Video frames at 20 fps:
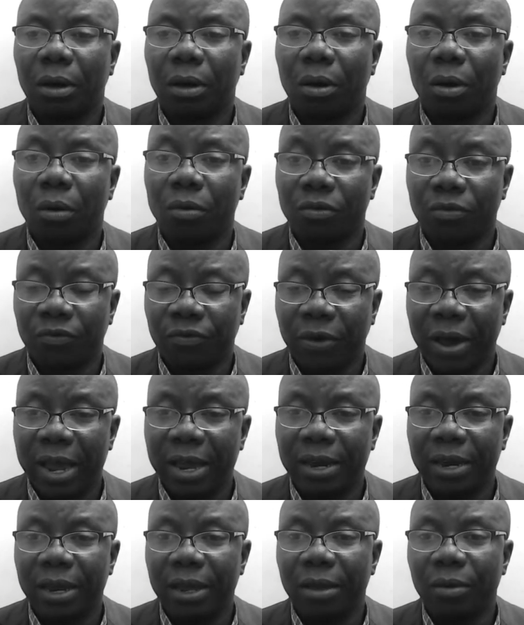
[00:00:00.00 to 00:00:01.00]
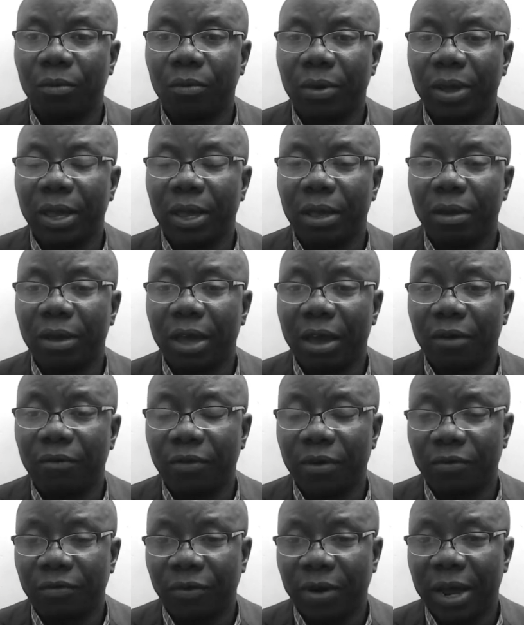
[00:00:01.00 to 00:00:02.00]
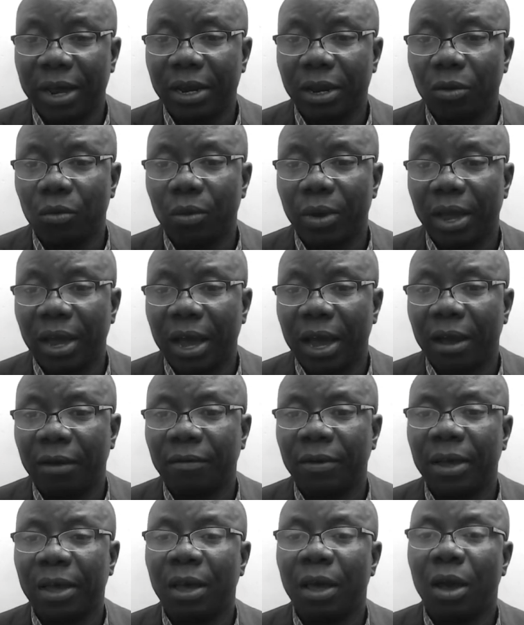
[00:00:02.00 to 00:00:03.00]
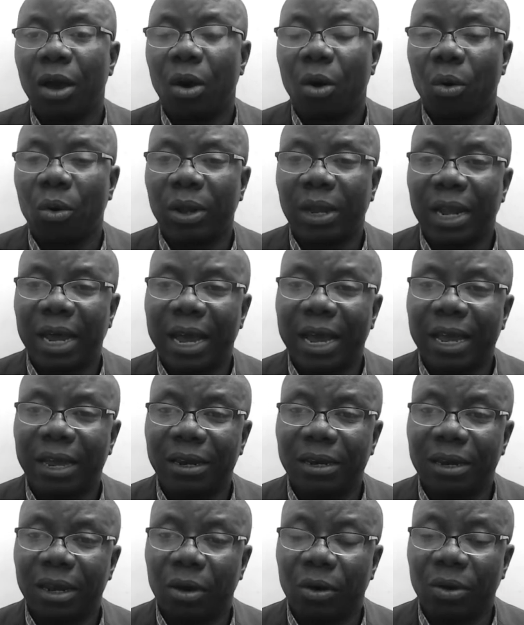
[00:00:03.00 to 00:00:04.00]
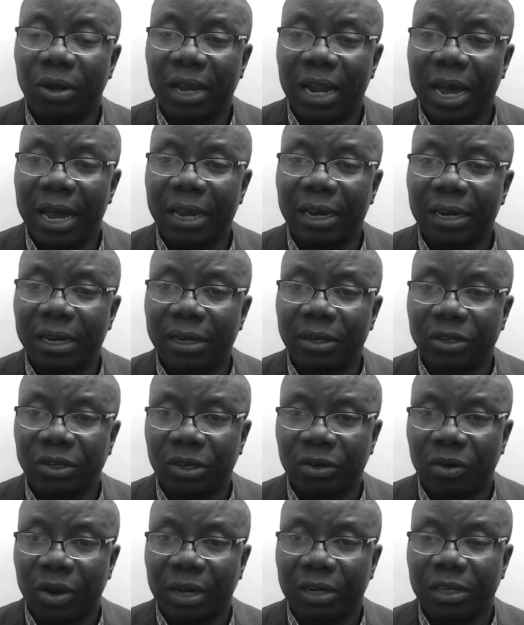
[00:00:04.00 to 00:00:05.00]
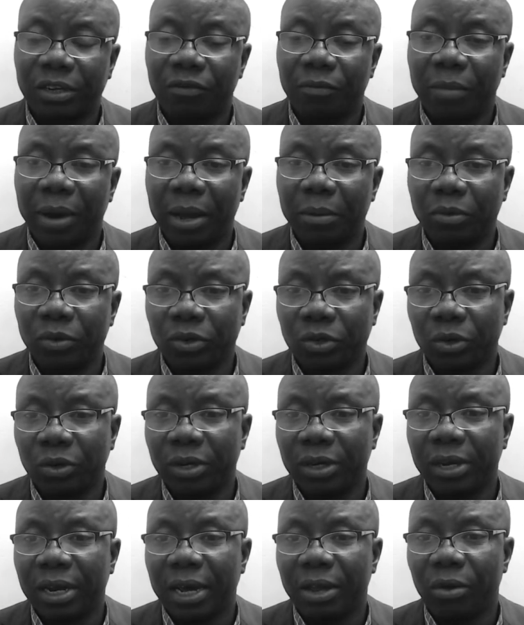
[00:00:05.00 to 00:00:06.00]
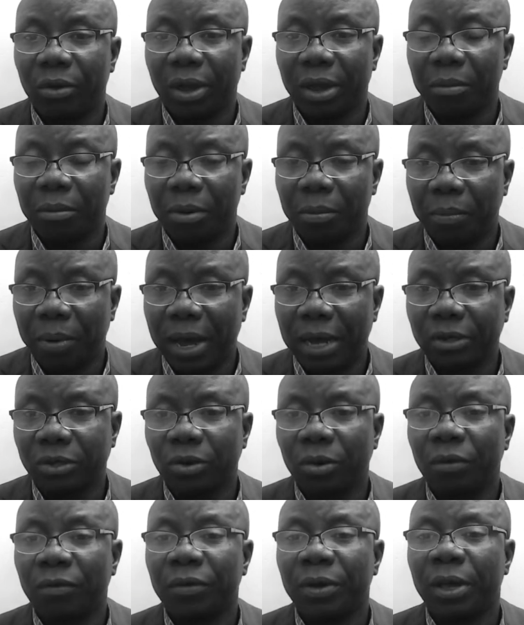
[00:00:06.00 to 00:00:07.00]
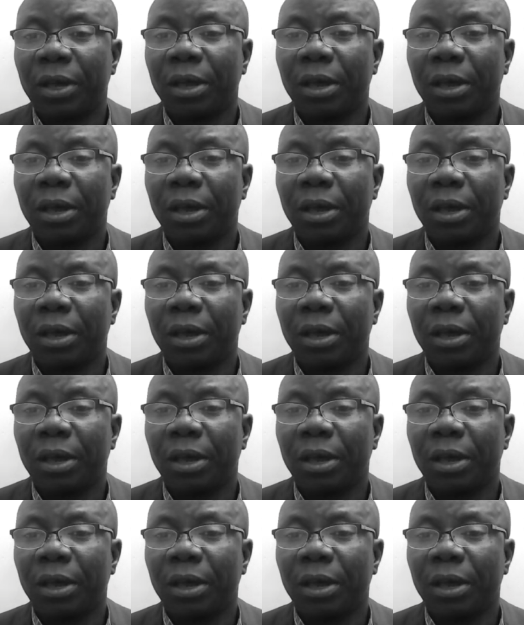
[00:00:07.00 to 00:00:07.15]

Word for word: On Friday, we every Friday we have online online interactive Bible study that you can be part of.